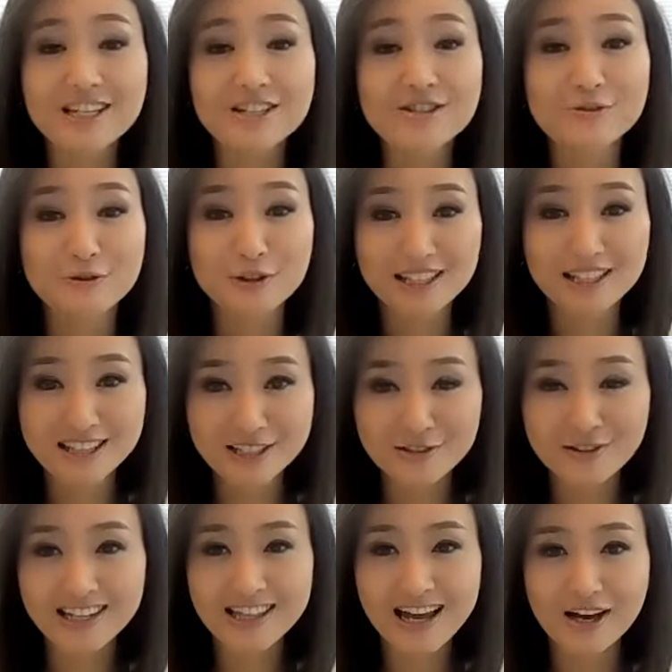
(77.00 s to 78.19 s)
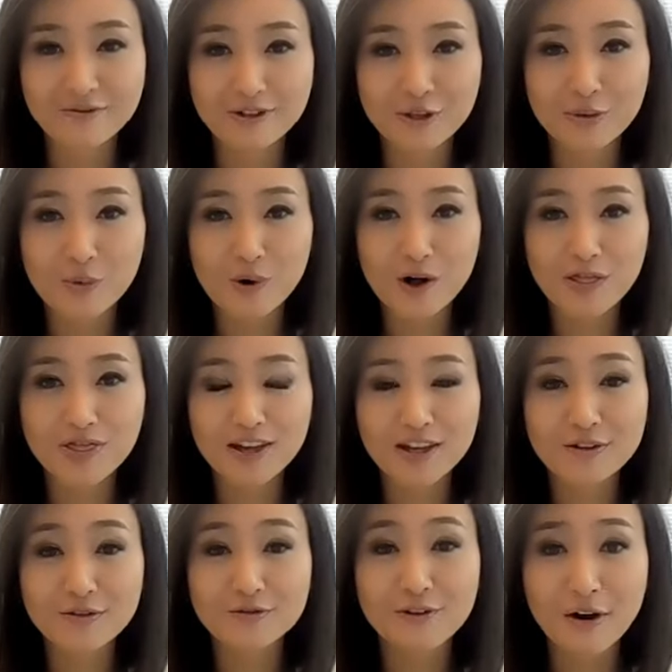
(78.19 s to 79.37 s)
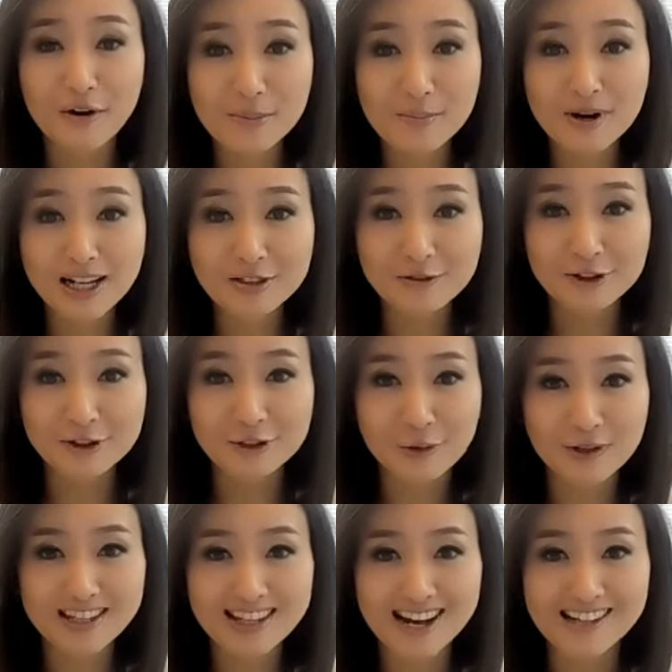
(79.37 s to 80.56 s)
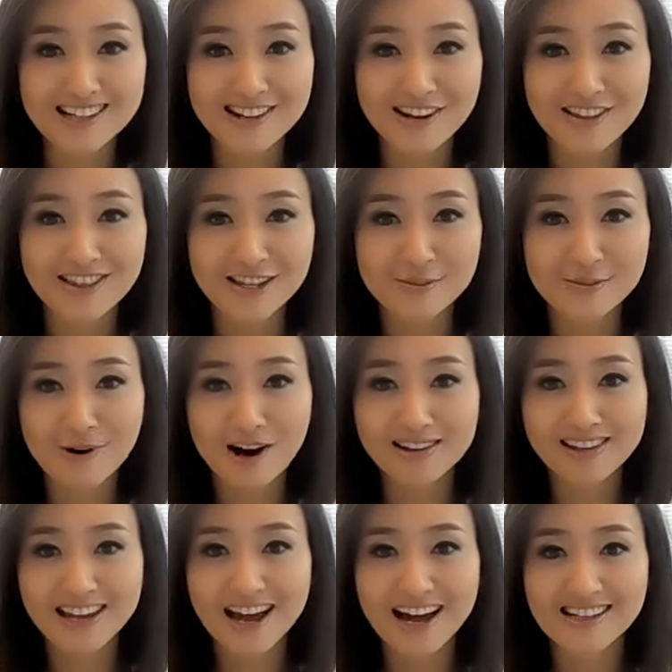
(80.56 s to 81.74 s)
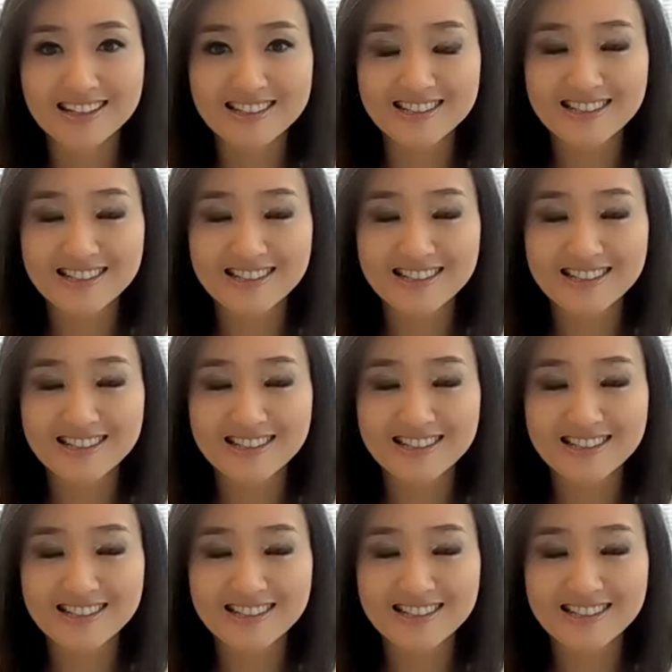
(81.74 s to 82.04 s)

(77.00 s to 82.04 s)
it's really great having you on. Thank you very much for joining us on this podcast.